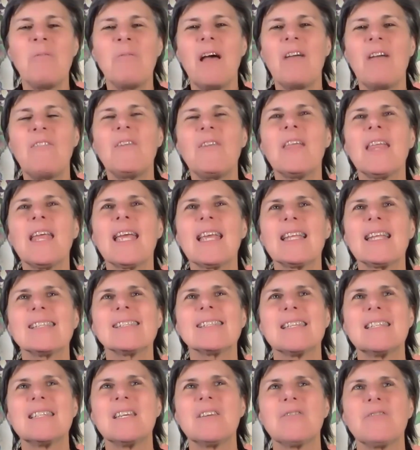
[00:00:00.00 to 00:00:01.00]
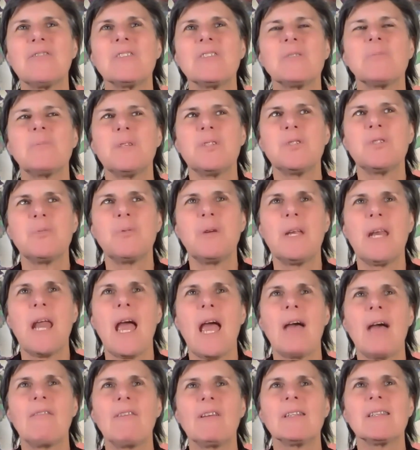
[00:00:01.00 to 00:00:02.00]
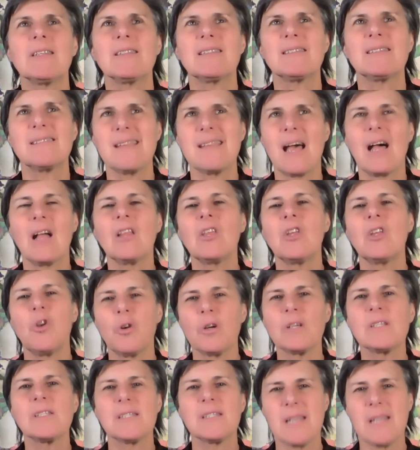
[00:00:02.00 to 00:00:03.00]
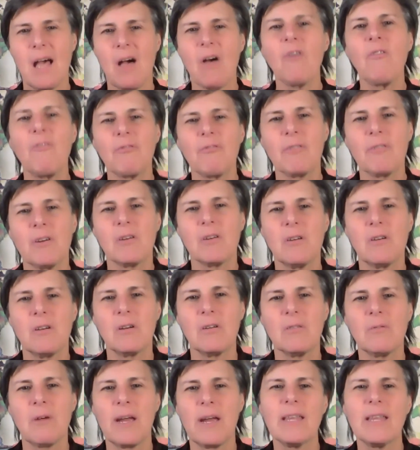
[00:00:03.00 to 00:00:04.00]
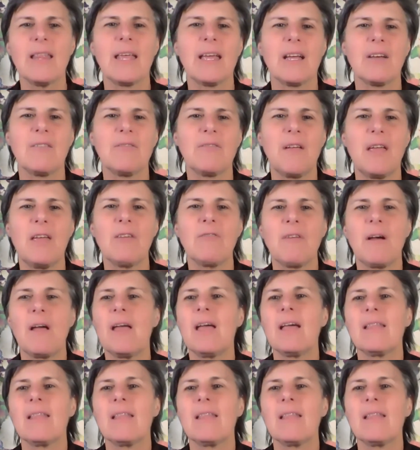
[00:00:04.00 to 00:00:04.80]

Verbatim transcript: well I feel like it's the difference between having to sell yourself right like if if I